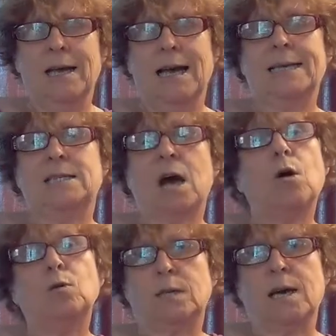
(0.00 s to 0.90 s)
and
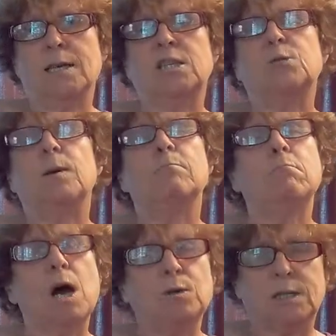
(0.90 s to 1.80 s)
told her, and she's been
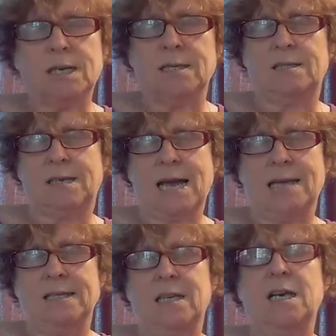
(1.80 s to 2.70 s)
most
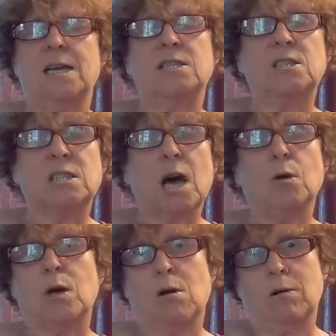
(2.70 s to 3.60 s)
understanding and
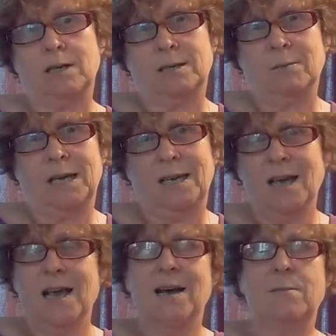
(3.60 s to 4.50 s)
so kind to me,
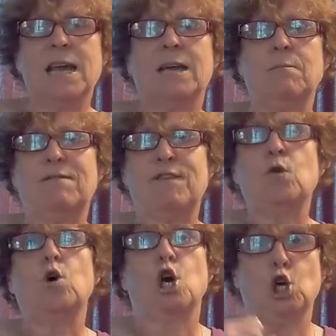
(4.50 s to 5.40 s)
making me
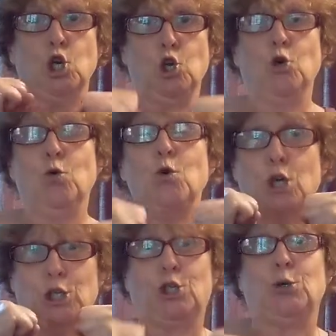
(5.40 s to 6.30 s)
feel you
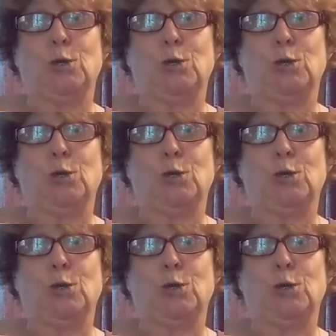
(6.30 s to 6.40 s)
could do